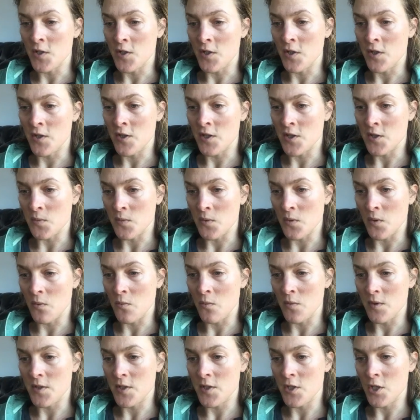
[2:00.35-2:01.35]
wish that this all
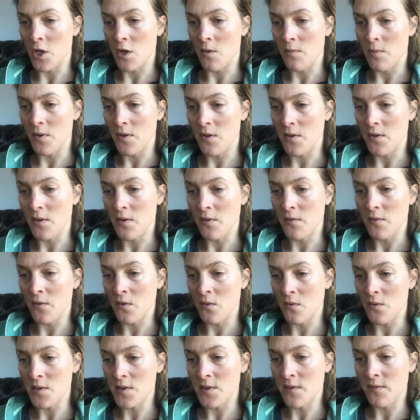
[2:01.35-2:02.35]
would stop. The
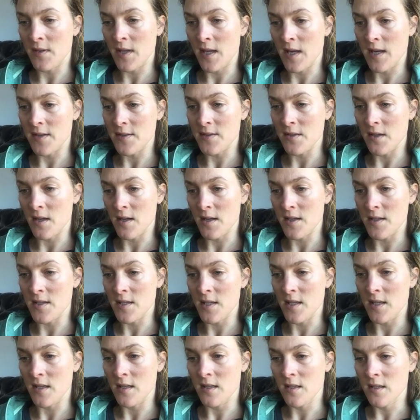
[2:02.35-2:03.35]
thoughts and the
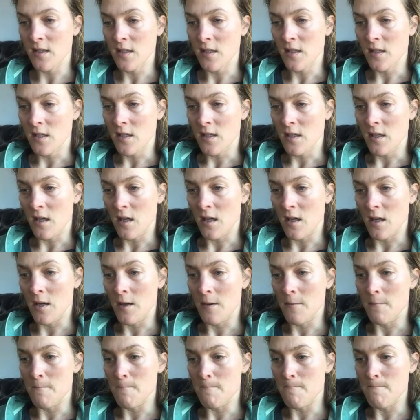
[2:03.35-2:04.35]
anxiety,
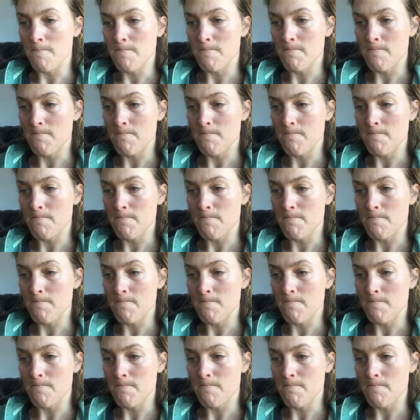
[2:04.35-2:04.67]
like